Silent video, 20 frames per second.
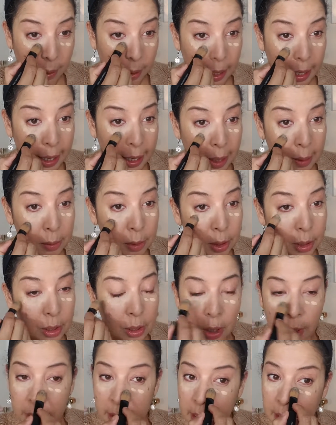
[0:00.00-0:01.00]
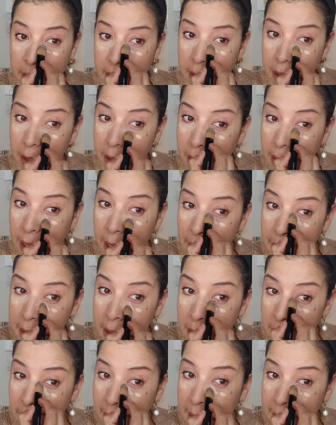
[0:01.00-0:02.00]
And I'm just going to kind
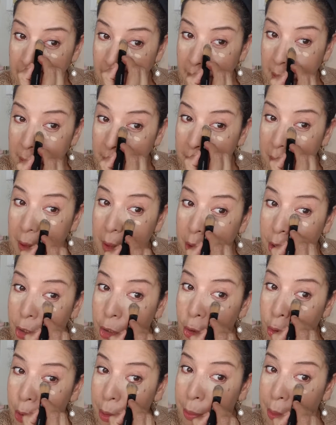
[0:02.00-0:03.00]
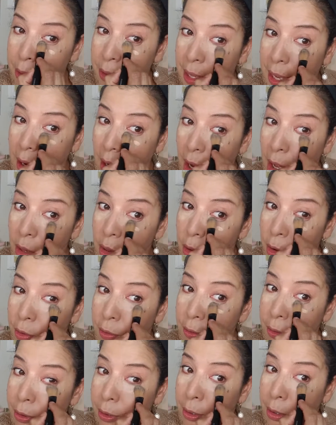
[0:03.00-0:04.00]
of like distribute that all
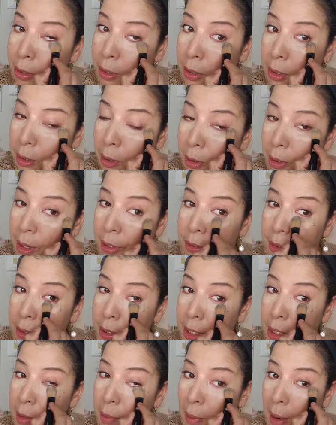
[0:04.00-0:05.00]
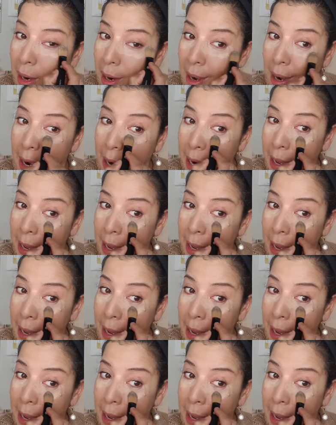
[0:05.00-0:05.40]
over or underneath my eye.